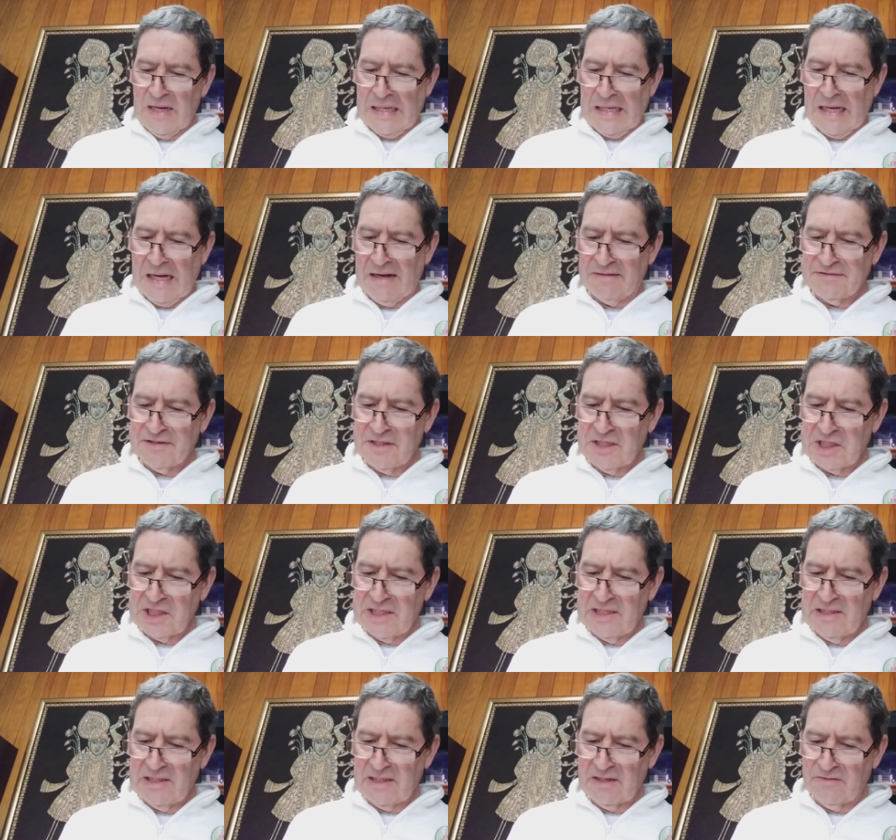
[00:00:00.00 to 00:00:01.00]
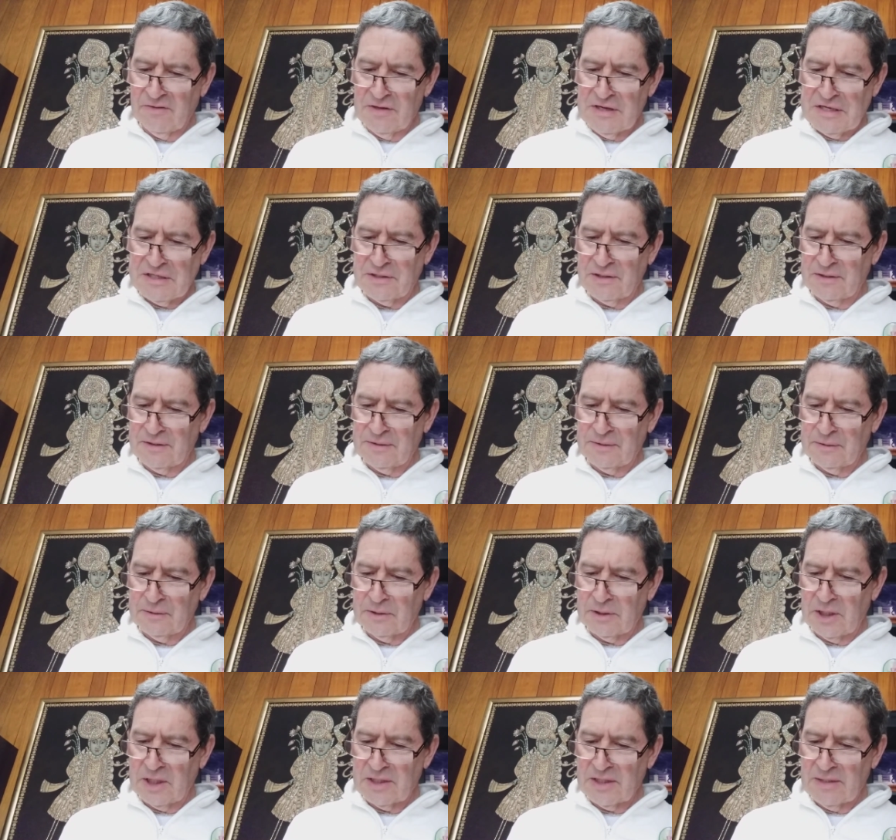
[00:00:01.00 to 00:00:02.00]
After the killing of
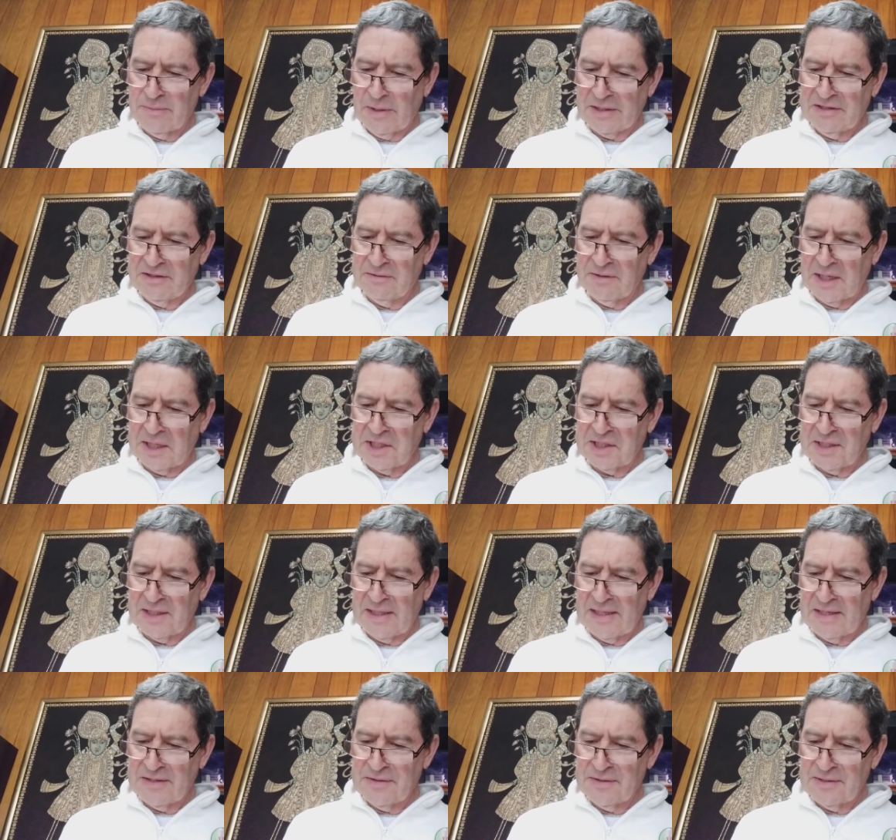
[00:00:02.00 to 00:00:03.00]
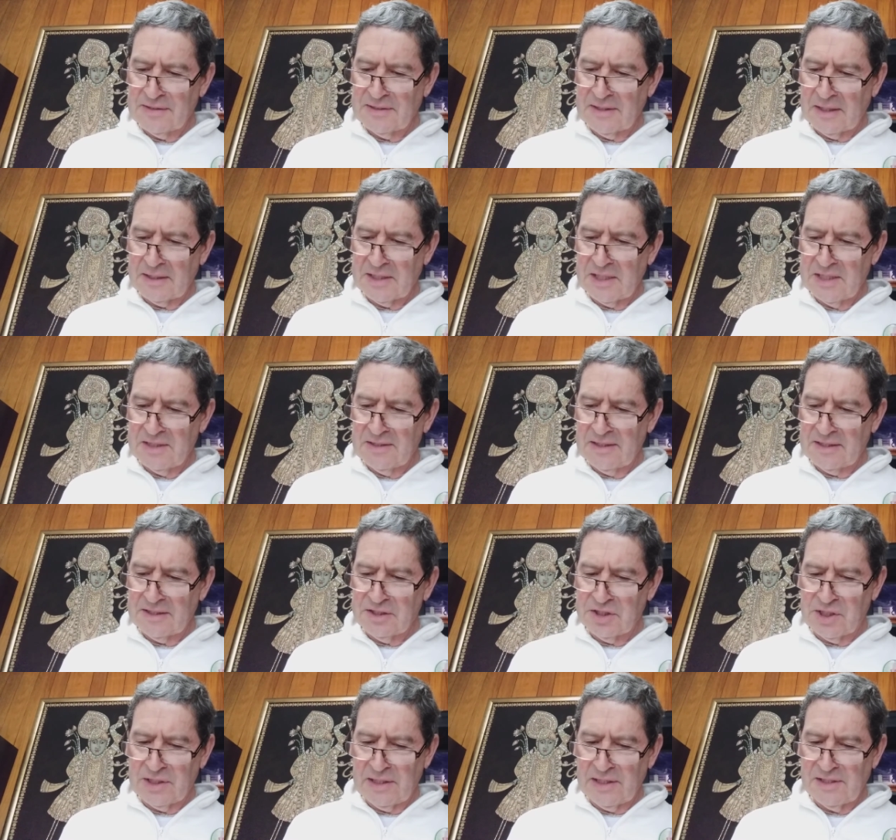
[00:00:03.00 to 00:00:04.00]
Aristasura, Srimati Radhika and her Sakis
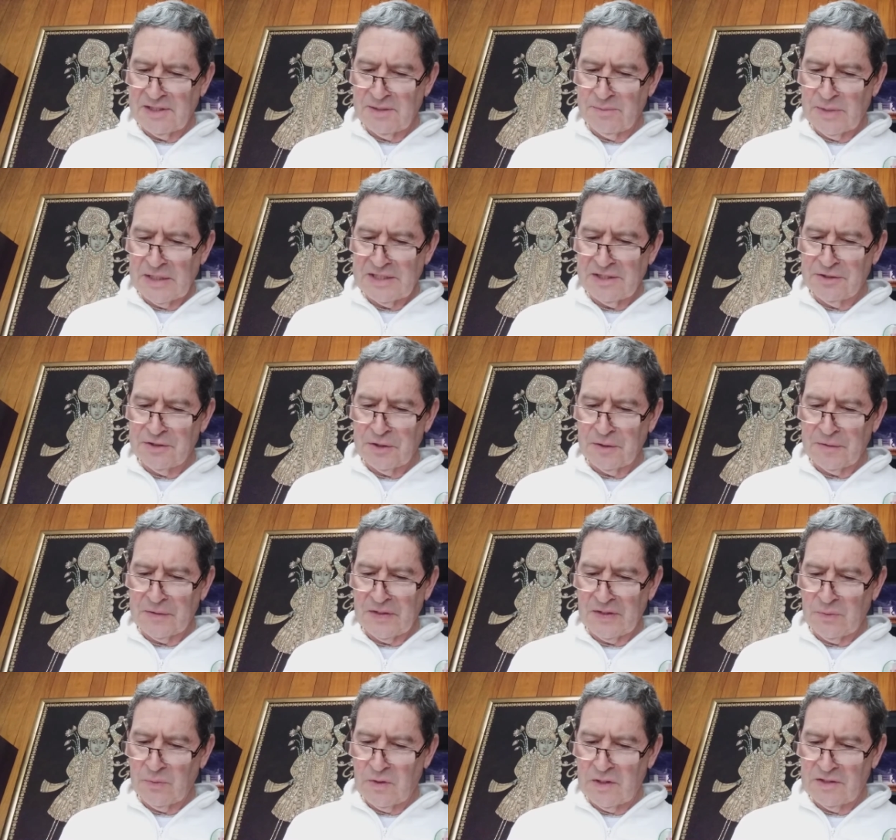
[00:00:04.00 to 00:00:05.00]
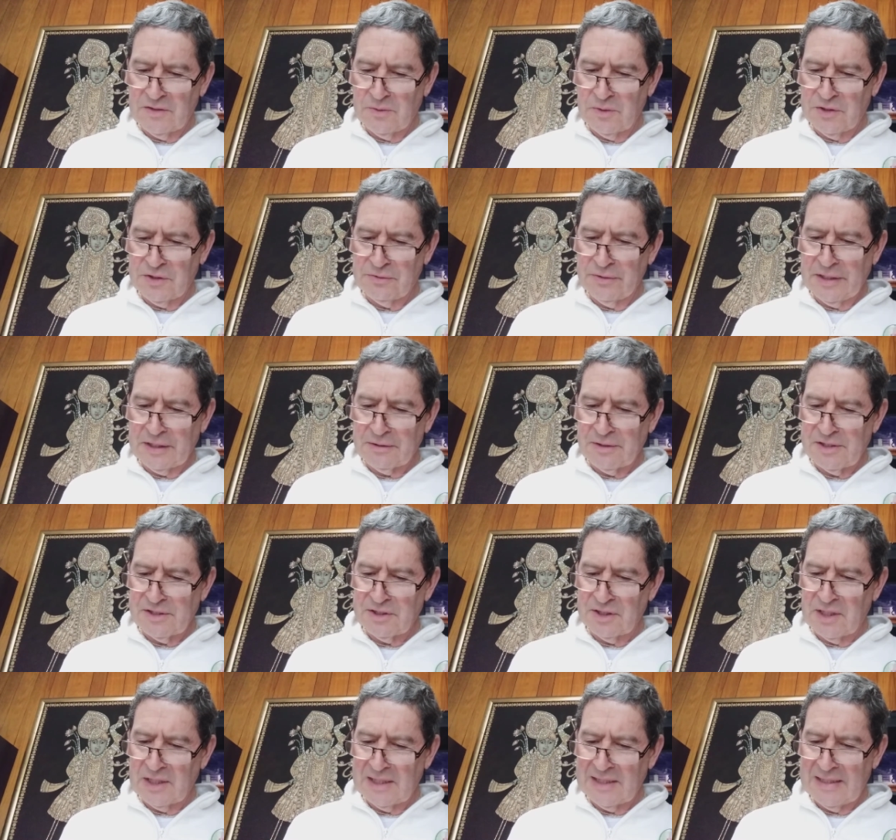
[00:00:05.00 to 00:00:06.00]
exchanged many joking words with Sri
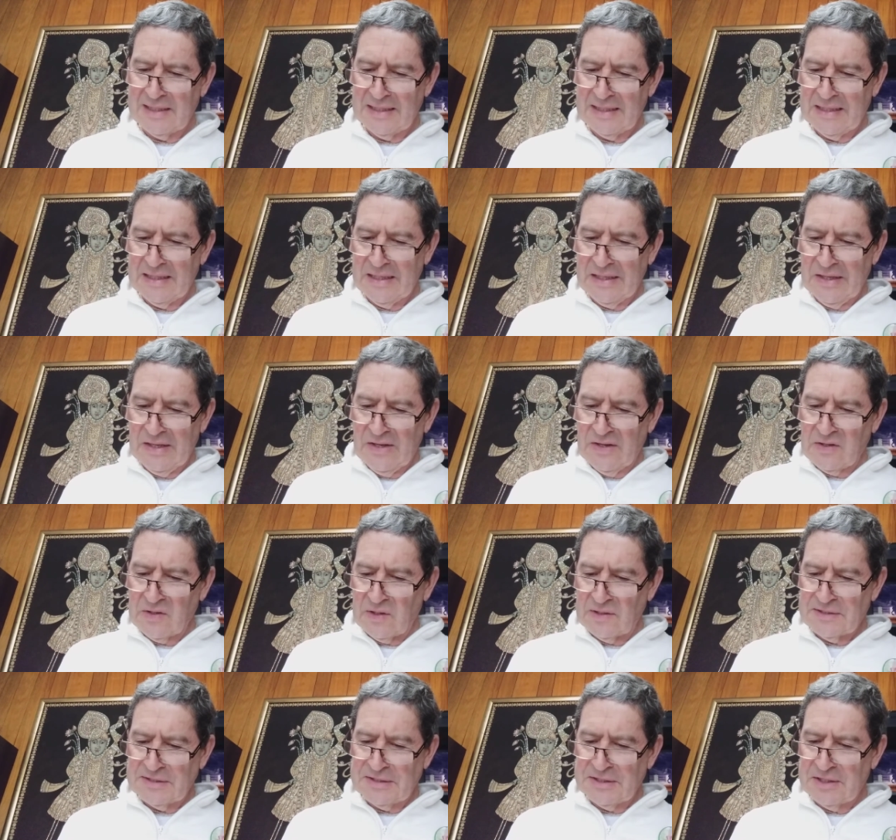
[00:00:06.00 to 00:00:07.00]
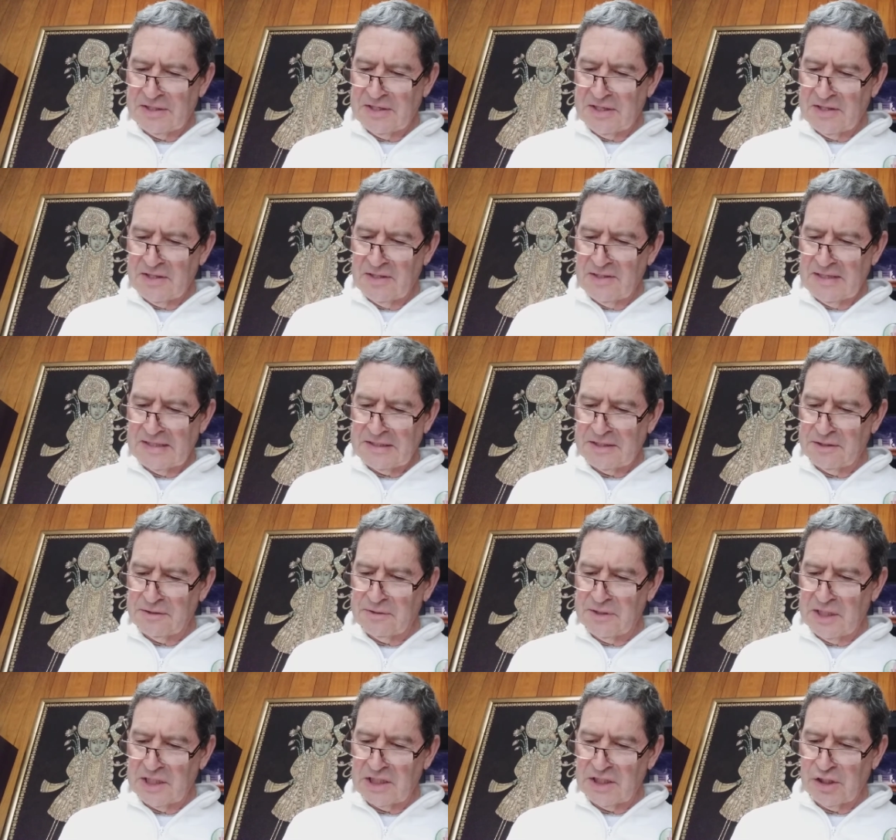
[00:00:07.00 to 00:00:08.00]
Krishna concerning the
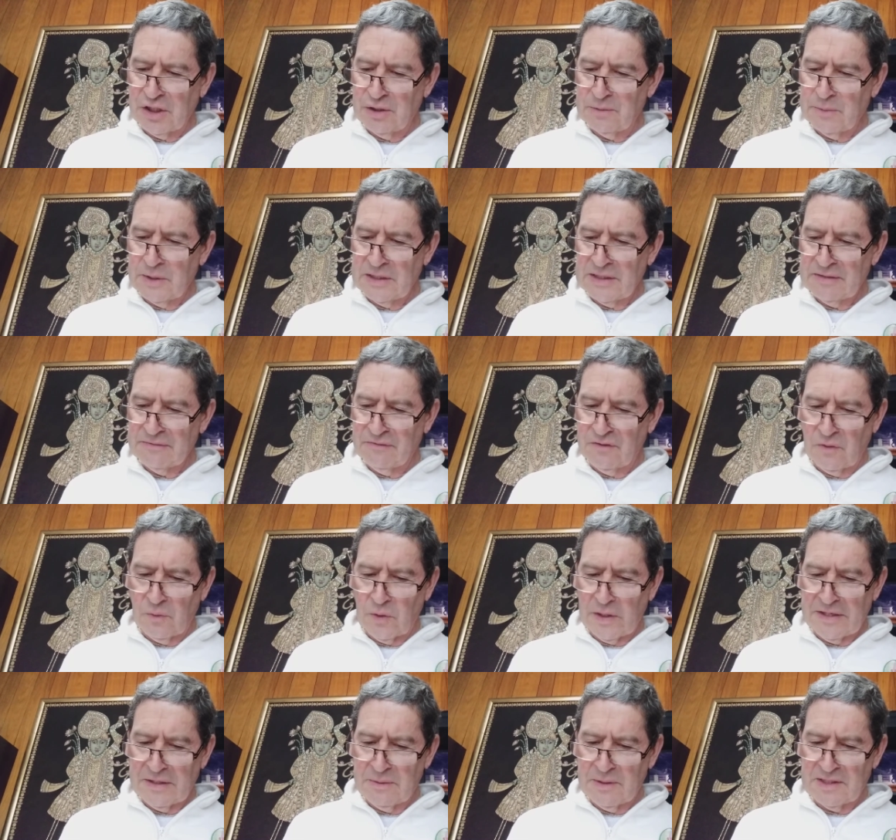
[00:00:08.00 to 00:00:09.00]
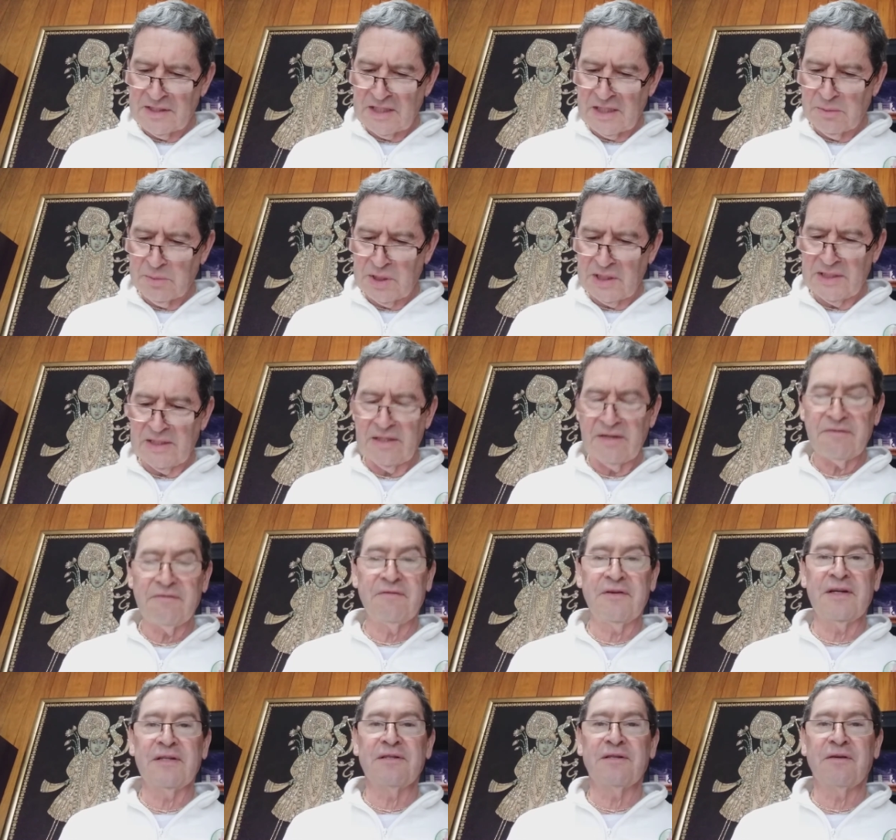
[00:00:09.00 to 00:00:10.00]
necessary atonement for one who has committed the
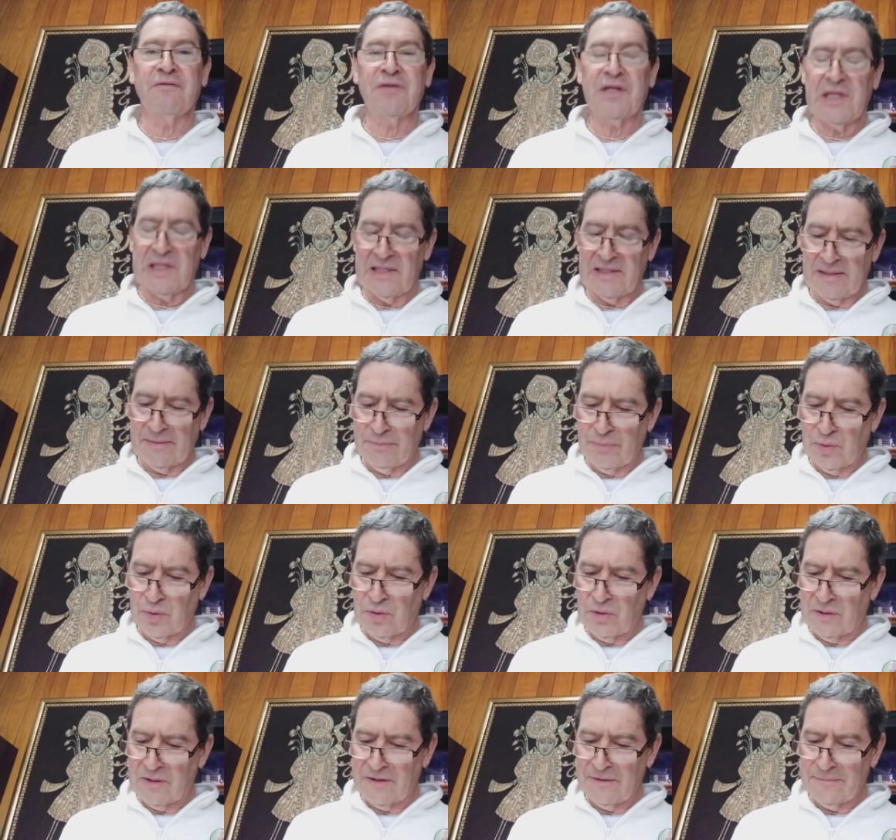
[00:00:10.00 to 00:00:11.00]
offence of killing a bull.